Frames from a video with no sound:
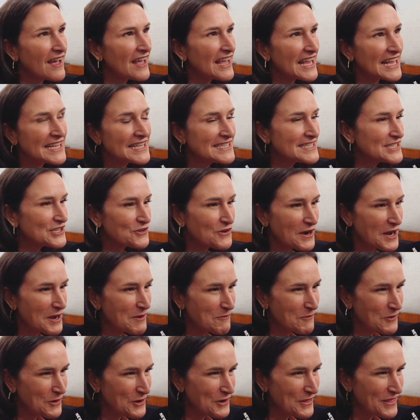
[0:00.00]

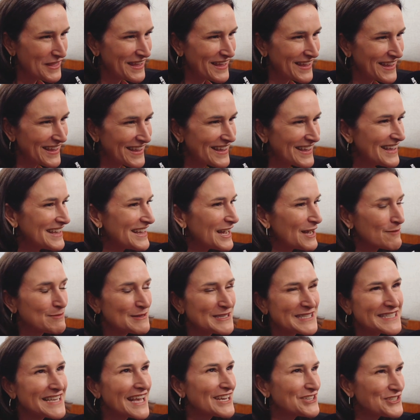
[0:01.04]
Instagram-worthy,
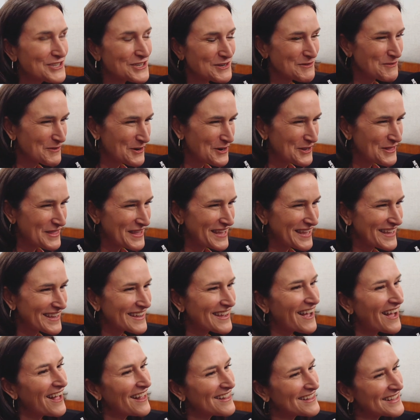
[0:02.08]
obsession-worthy
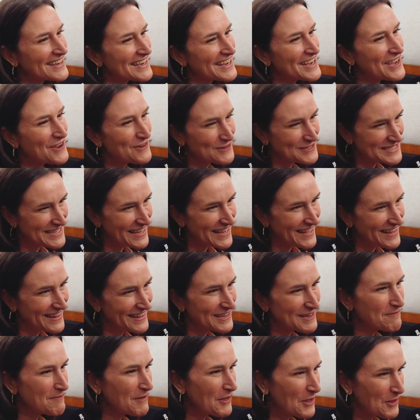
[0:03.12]
Colony Hotel
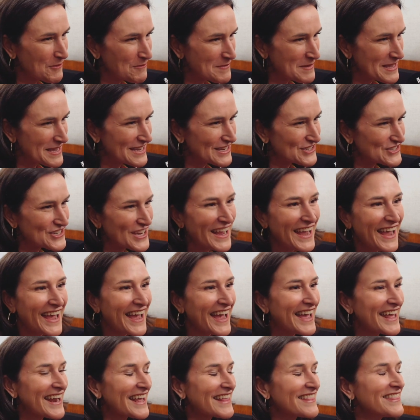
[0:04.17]
in Palm Beach.
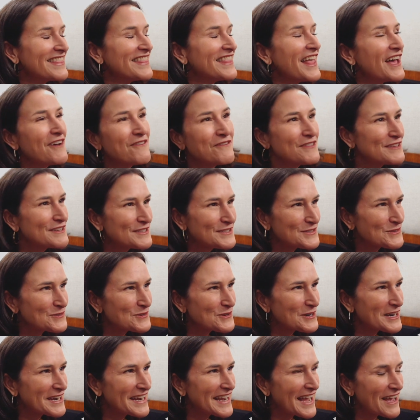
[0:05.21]
And I love the
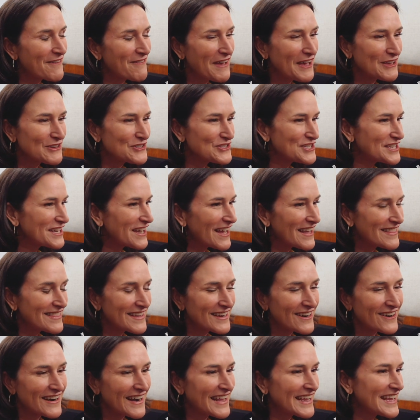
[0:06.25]
story of how she got
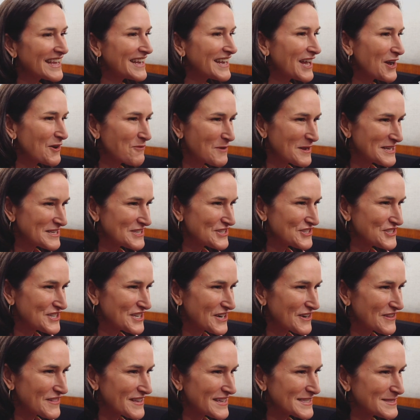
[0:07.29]
there, and I cannot wait to
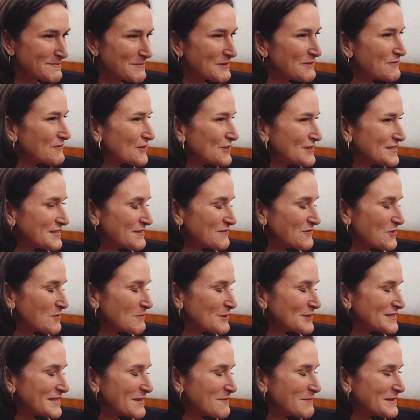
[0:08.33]
share this. But first and
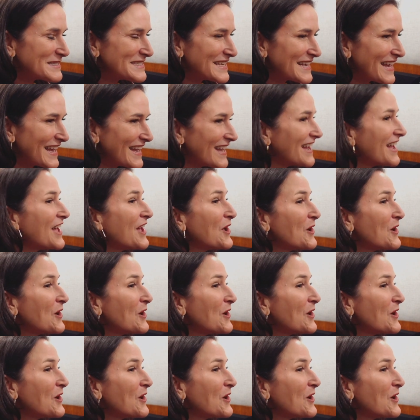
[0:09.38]
foremost, let me say,